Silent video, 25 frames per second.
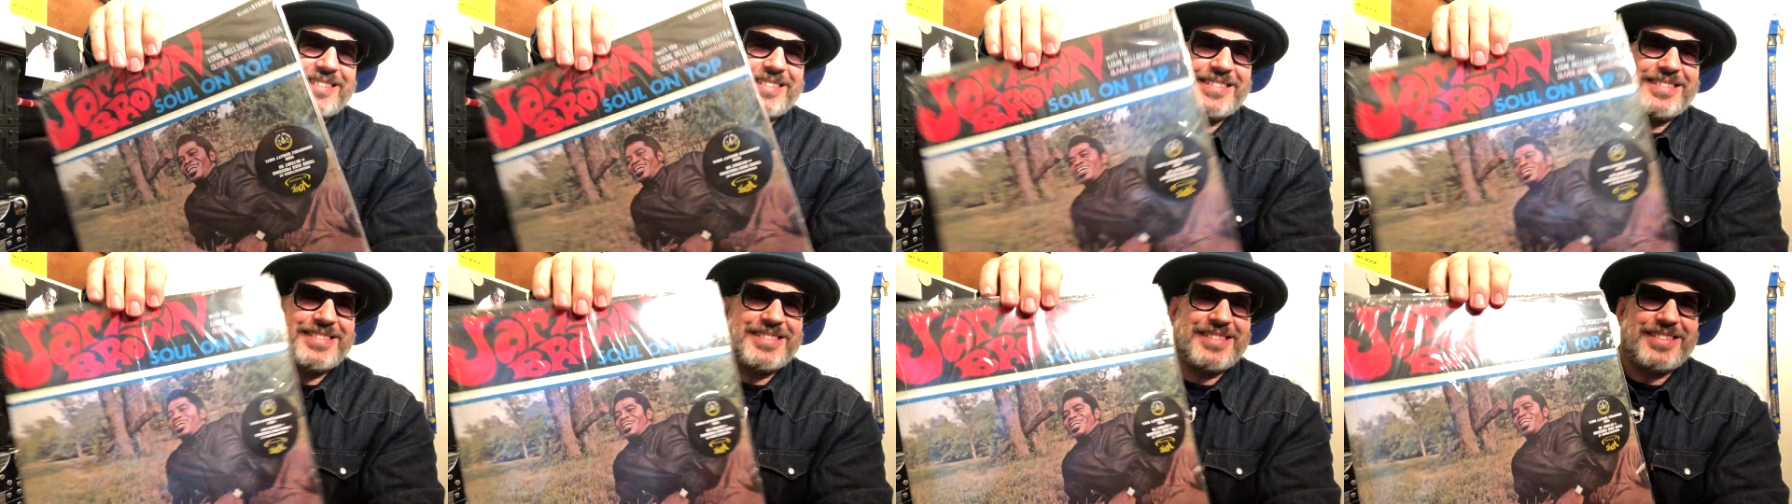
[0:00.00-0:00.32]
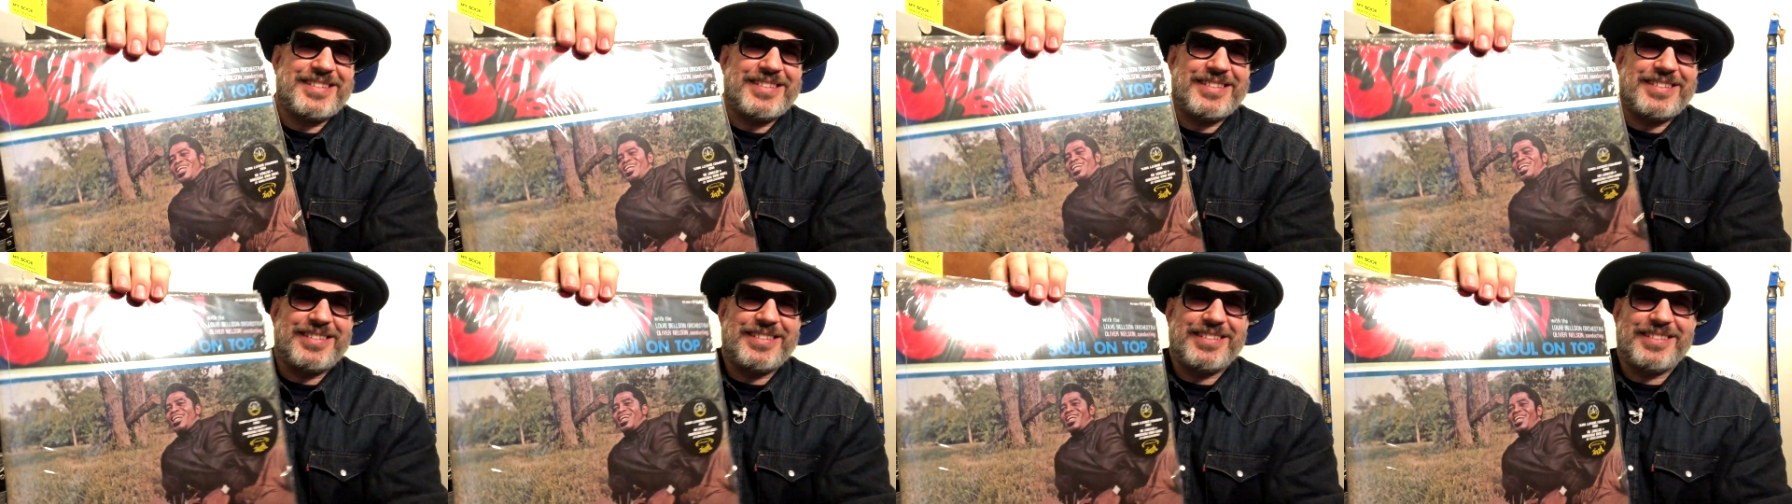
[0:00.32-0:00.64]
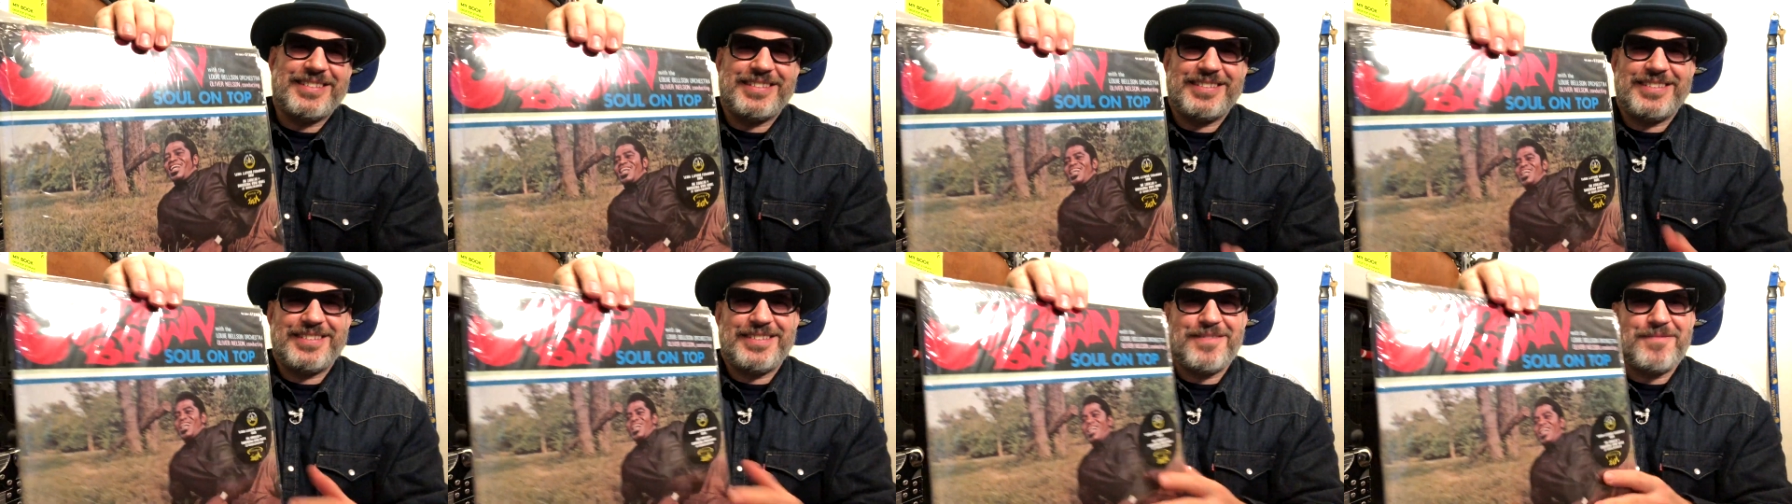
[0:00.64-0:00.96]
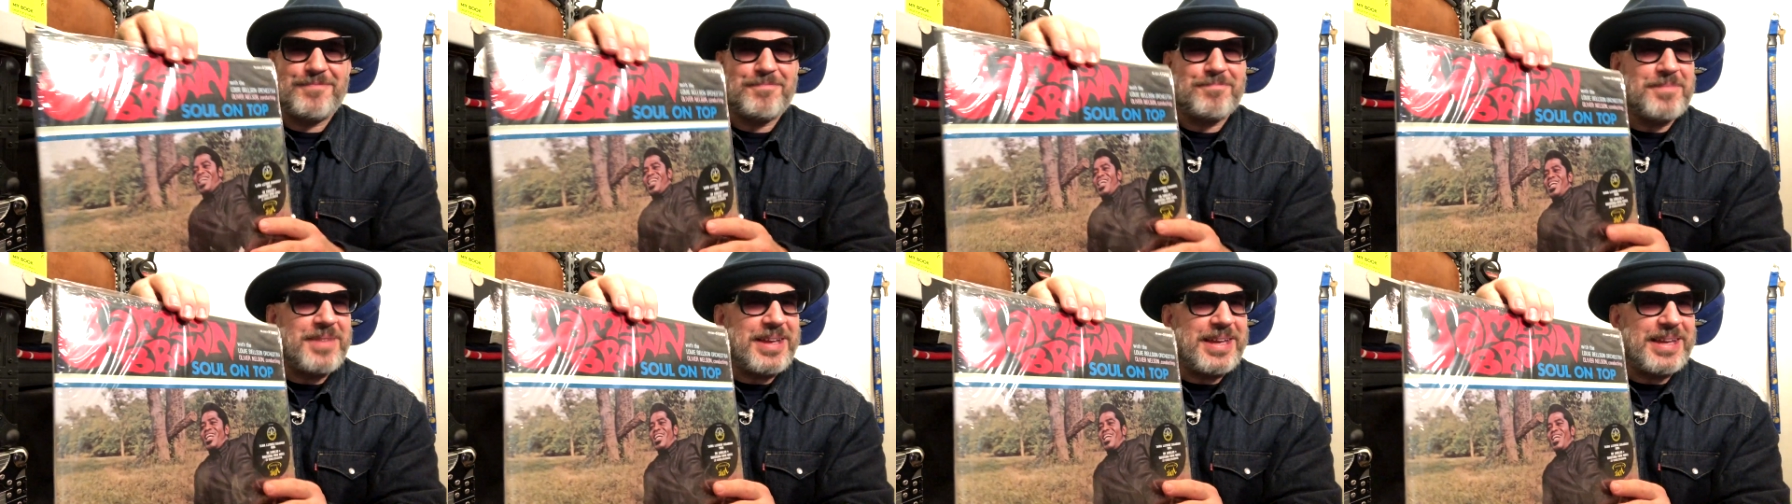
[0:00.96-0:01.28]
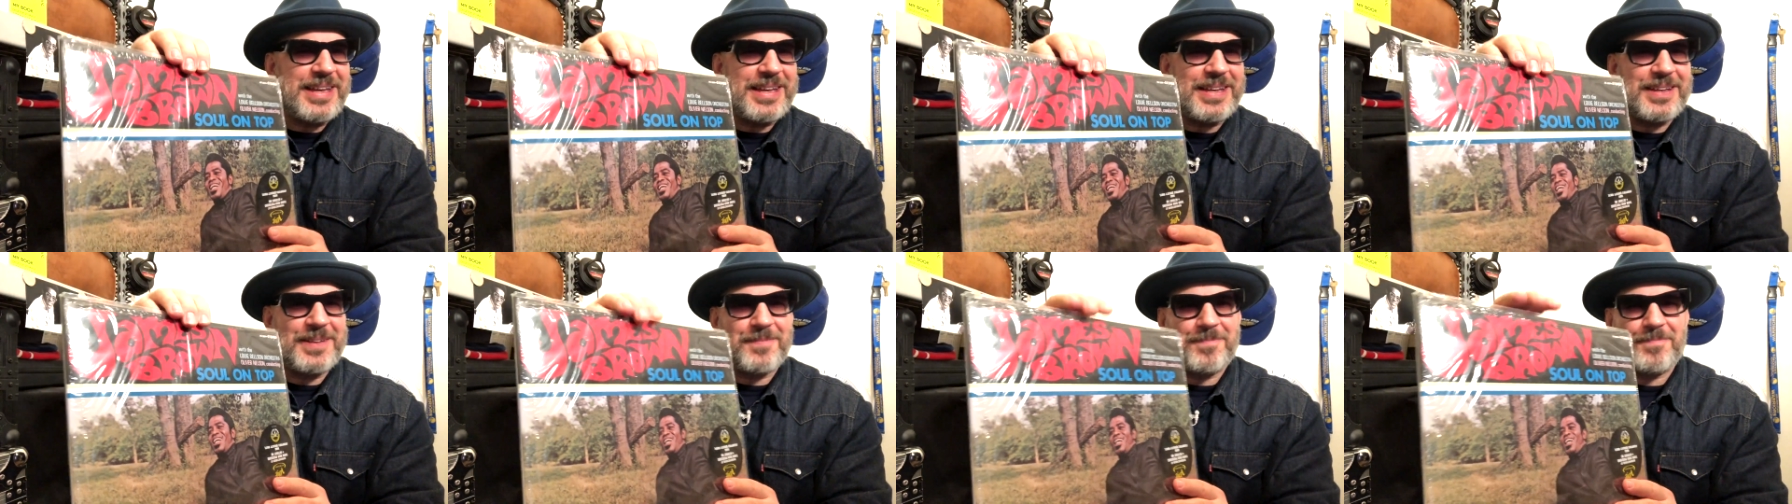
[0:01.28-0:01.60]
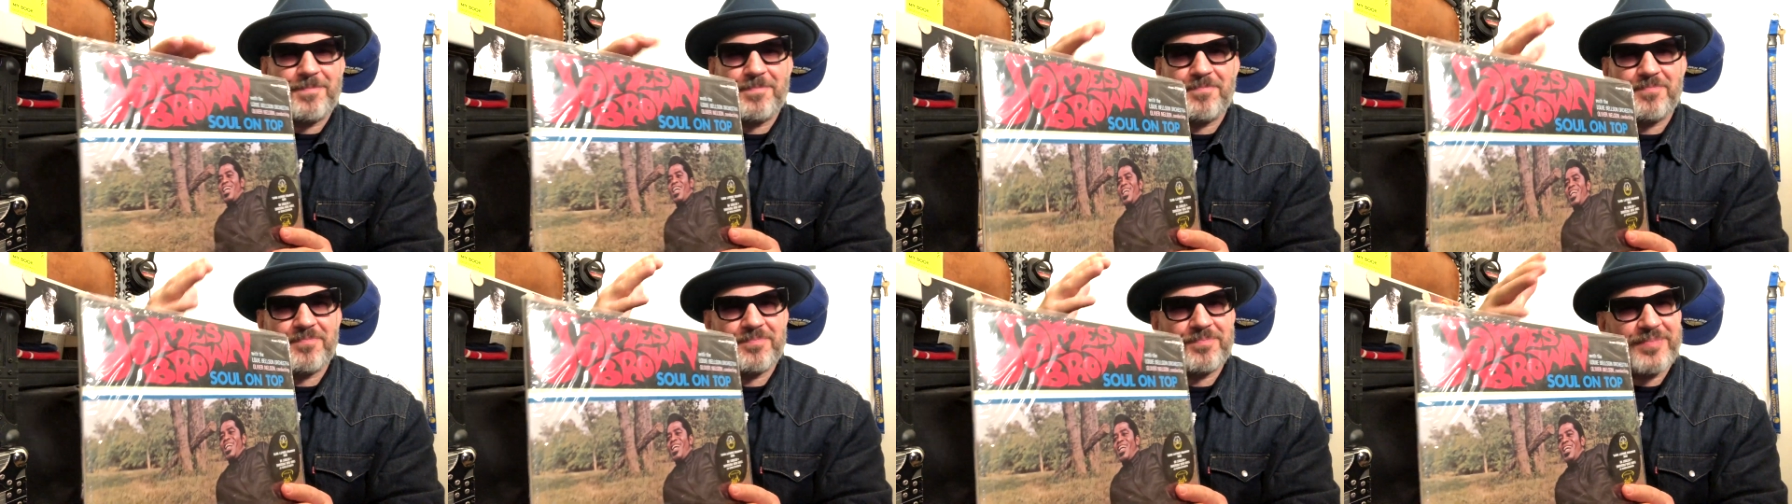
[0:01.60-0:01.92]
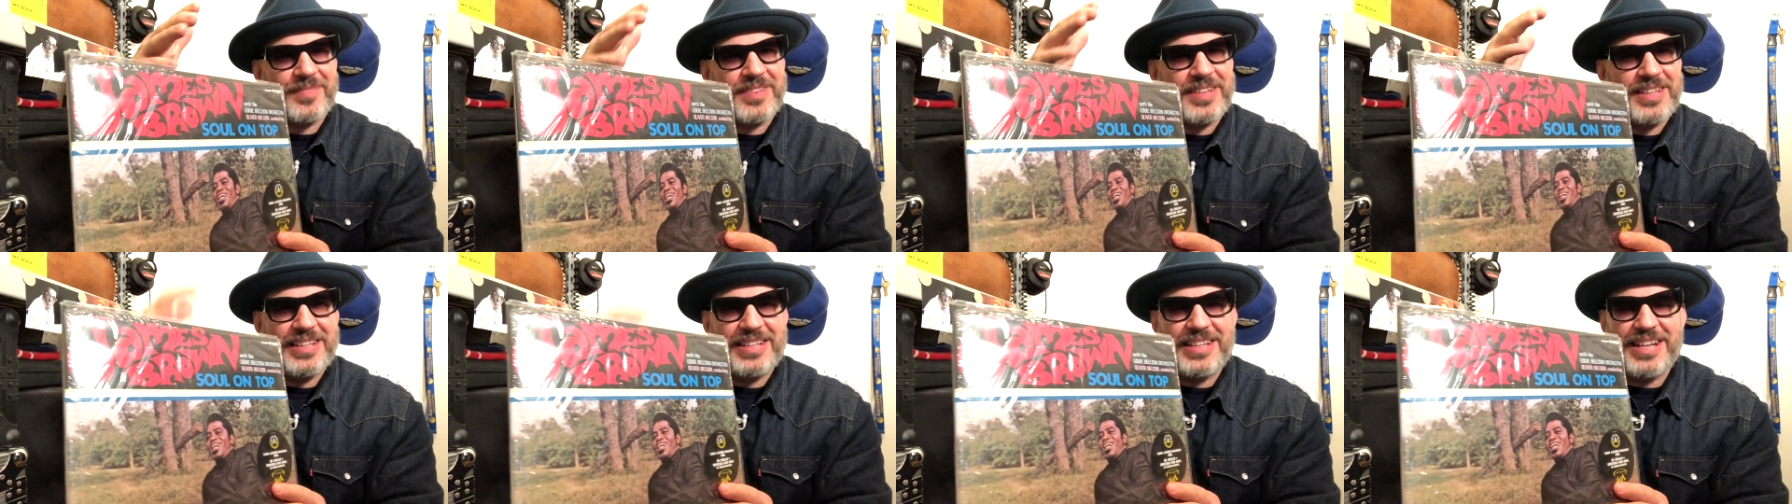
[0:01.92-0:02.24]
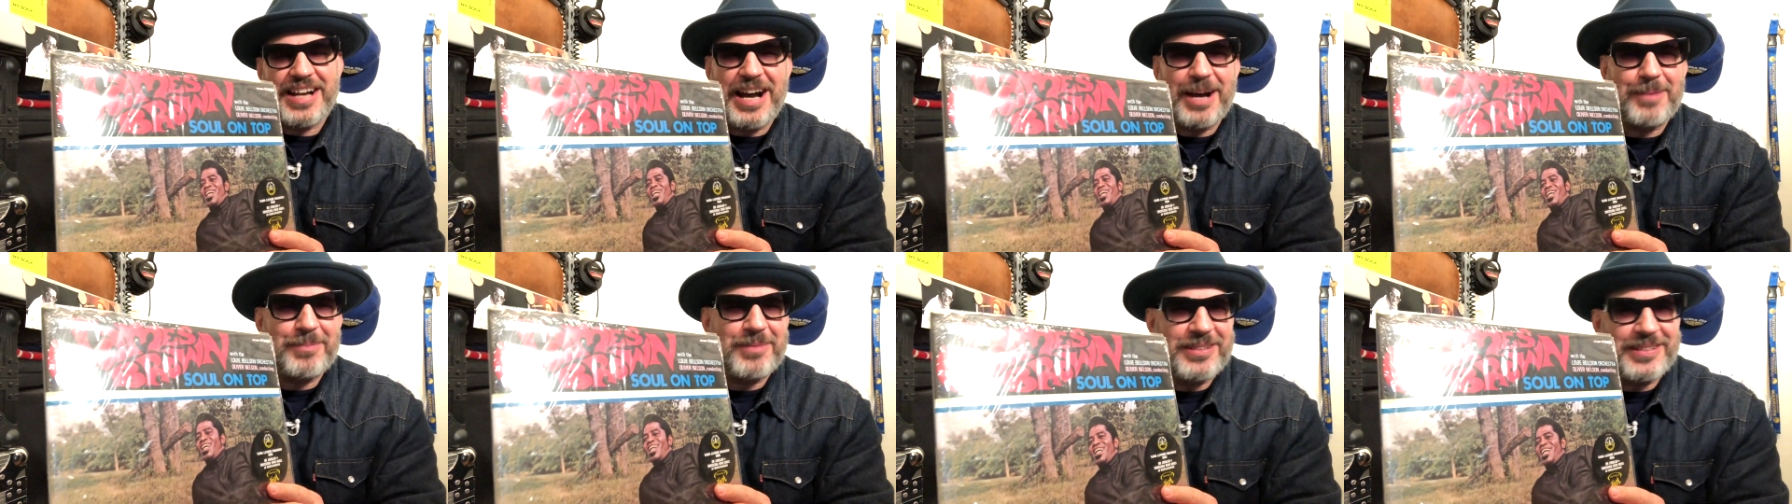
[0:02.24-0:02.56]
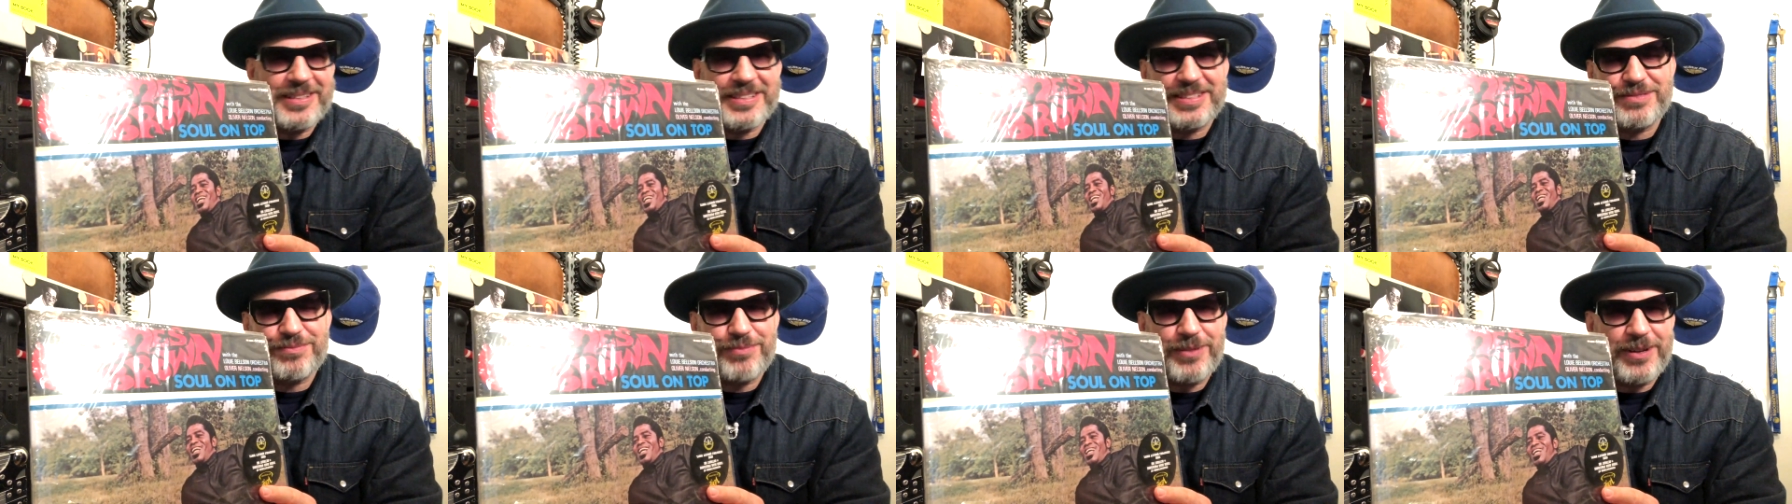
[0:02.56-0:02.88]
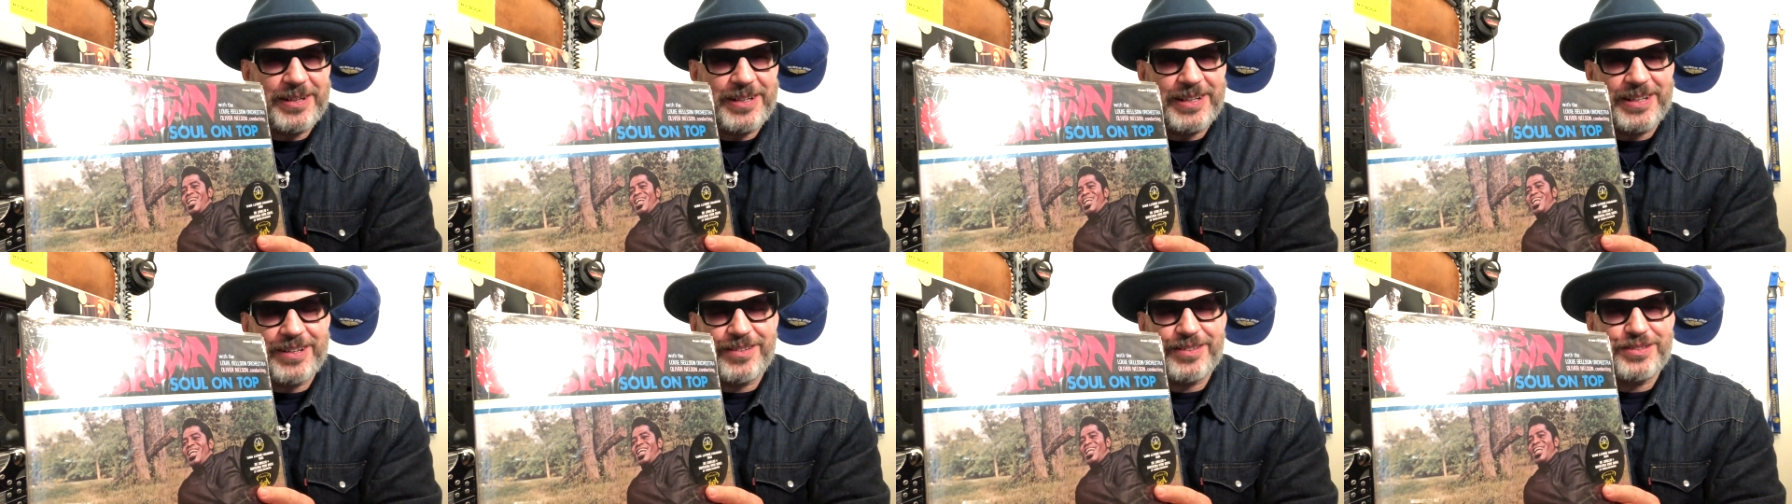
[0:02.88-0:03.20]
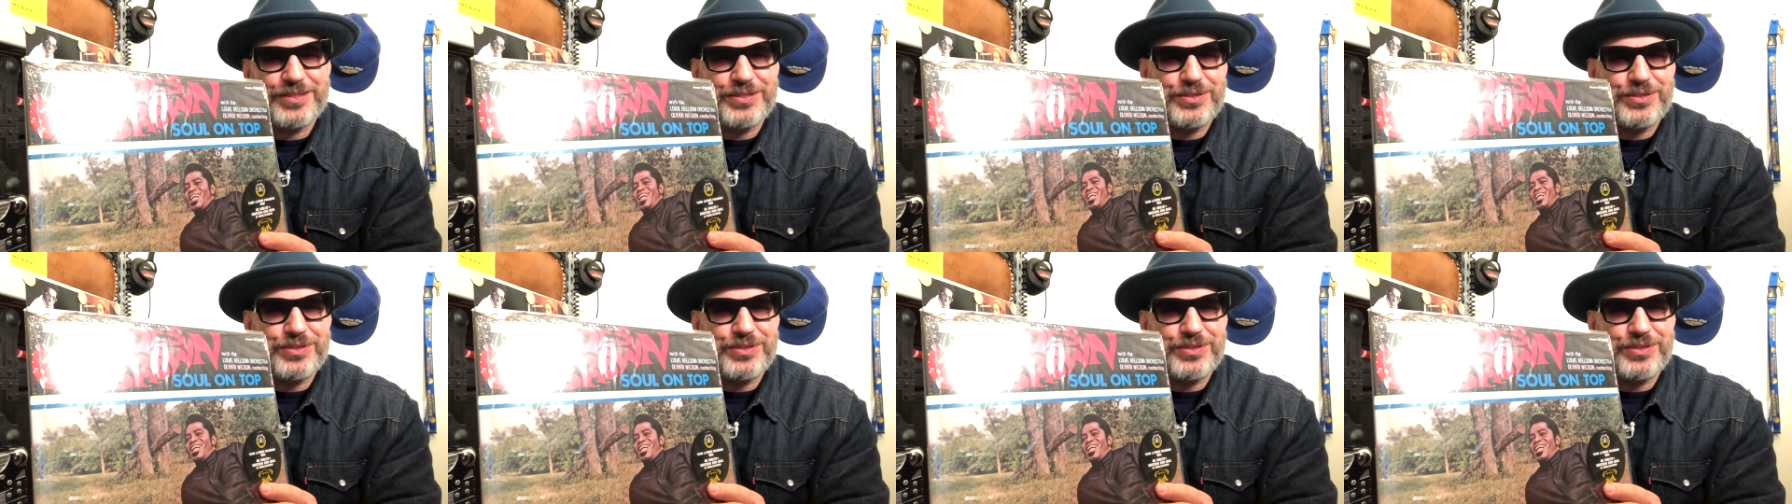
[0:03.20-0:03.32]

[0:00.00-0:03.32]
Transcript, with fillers: Oh man. I mean, this right here is a